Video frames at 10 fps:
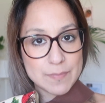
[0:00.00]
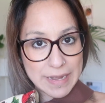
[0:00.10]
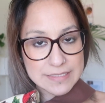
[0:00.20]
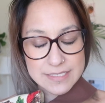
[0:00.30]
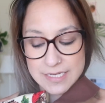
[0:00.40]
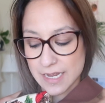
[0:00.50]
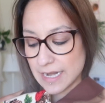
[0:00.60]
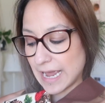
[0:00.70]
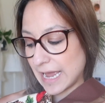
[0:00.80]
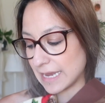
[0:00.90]

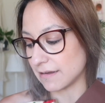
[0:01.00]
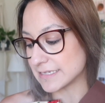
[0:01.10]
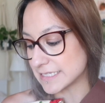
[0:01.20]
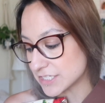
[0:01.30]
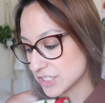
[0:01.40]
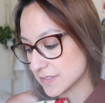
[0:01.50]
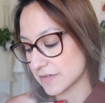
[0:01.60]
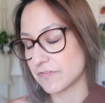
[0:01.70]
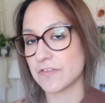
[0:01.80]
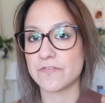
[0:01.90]
Sebastian. And I did use
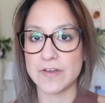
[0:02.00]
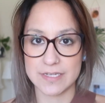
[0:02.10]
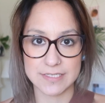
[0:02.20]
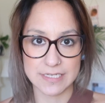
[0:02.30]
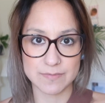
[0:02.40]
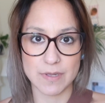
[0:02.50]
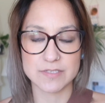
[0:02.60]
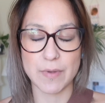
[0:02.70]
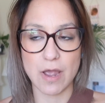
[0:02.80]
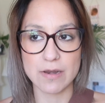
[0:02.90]
it for the first 6
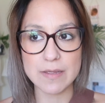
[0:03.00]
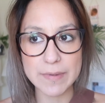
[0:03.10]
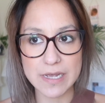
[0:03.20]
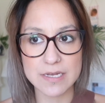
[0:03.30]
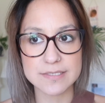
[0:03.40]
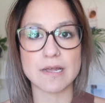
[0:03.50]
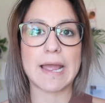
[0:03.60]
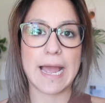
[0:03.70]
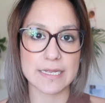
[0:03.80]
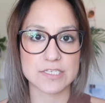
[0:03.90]
months, but only because I
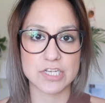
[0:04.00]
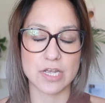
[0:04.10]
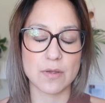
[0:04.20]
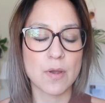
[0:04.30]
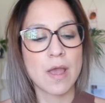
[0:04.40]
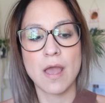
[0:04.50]
had to.